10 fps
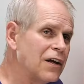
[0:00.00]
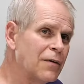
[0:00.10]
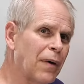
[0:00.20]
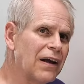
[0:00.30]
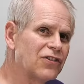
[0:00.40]
You
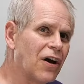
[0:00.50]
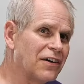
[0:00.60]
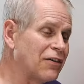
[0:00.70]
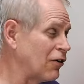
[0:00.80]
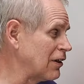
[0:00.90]
probably saw
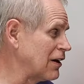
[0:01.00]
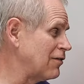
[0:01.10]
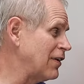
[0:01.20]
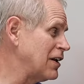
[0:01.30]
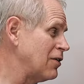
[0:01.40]
in an
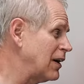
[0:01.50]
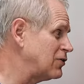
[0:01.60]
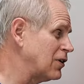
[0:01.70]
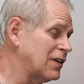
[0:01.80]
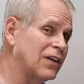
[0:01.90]
earlier video, I
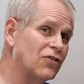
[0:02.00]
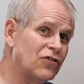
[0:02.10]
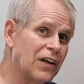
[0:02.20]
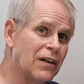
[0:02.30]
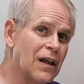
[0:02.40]
took this
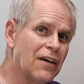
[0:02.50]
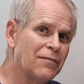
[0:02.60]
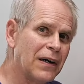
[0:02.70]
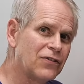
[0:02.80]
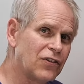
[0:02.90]
seal
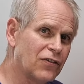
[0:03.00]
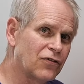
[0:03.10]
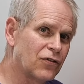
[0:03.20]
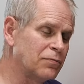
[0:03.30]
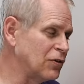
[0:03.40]
off my
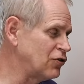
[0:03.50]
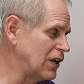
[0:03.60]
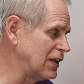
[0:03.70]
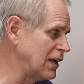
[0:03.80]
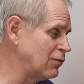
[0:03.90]
sister's
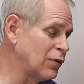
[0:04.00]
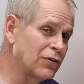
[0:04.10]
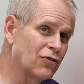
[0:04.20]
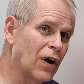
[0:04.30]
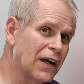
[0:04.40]
machine and we're
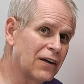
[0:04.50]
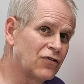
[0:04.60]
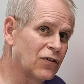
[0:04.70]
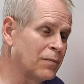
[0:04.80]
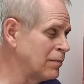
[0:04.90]
trying
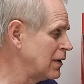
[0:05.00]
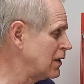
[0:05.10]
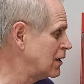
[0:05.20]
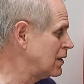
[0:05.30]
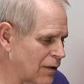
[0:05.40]
some
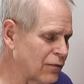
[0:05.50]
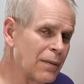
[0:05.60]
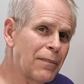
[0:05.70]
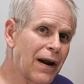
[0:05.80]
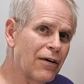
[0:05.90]

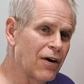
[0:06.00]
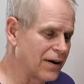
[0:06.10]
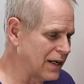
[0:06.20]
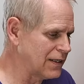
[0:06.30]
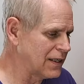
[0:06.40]
repair
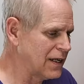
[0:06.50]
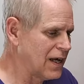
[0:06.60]
on it.